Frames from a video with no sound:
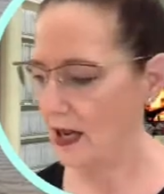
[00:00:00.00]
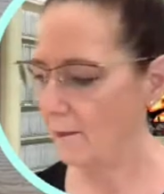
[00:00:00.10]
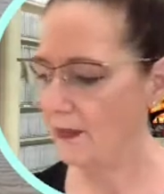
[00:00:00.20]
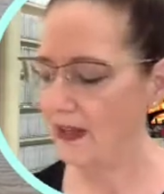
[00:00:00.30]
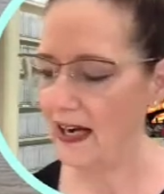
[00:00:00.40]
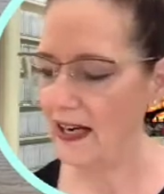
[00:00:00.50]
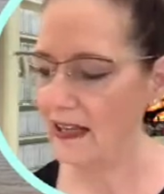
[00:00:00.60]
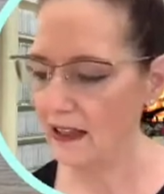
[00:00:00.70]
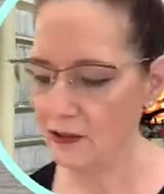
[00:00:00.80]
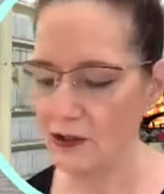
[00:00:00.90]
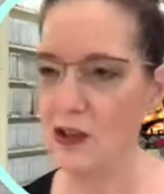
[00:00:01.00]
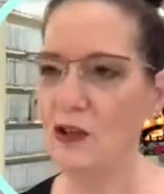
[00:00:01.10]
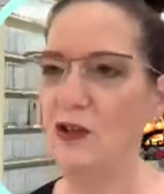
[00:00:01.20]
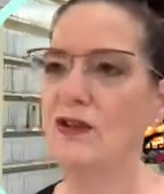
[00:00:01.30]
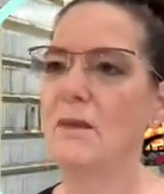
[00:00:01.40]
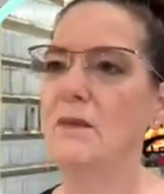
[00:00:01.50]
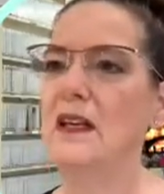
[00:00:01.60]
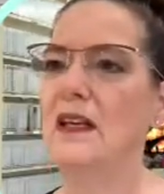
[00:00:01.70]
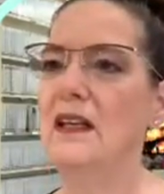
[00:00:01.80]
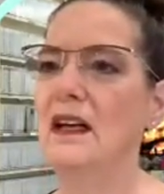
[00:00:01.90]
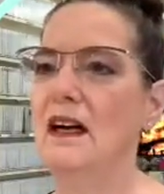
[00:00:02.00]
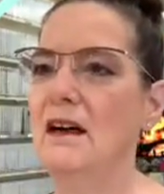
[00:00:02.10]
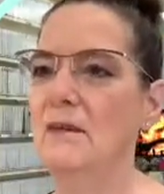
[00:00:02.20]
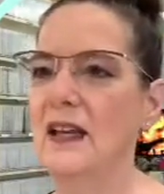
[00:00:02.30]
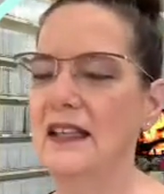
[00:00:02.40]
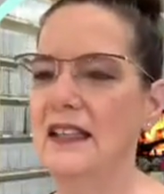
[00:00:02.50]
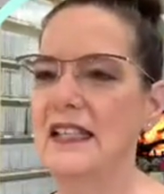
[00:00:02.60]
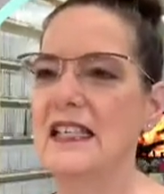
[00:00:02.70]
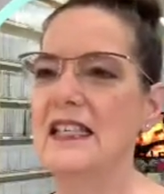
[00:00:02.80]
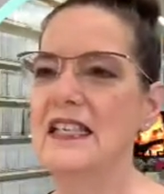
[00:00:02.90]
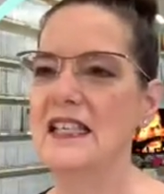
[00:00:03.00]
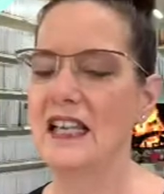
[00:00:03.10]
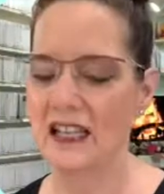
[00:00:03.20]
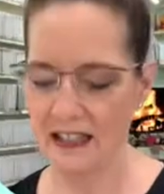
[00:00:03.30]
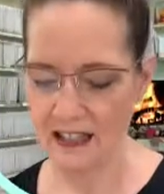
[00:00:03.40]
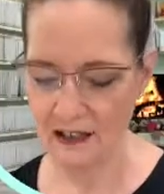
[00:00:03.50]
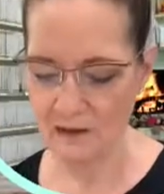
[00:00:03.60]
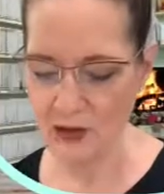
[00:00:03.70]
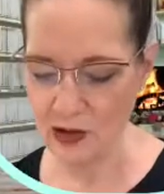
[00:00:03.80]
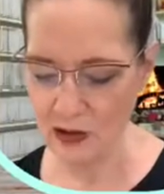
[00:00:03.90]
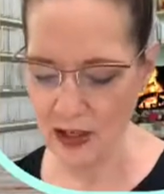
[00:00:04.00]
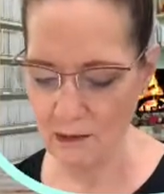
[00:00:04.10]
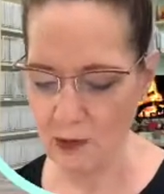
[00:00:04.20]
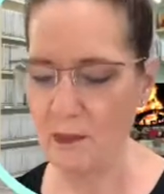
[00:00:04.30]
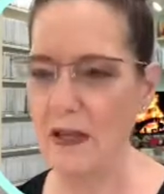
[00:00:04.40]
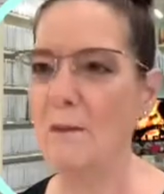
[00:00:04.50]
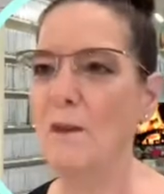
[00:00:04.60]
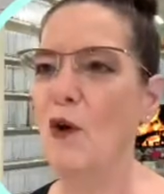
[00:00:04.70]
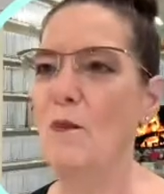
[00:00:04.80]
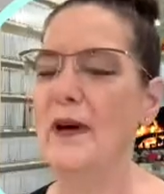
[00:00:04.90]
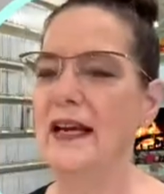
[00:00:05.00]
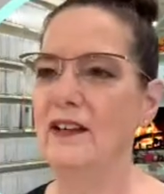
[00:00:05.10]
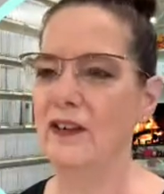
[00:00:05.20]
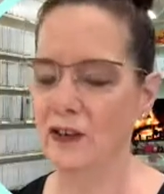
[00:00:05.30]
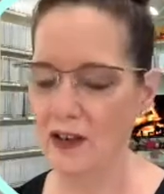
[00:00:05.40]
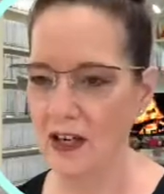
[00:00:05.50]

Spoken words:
But I actually use something like this. And the official name would be a bowmaker.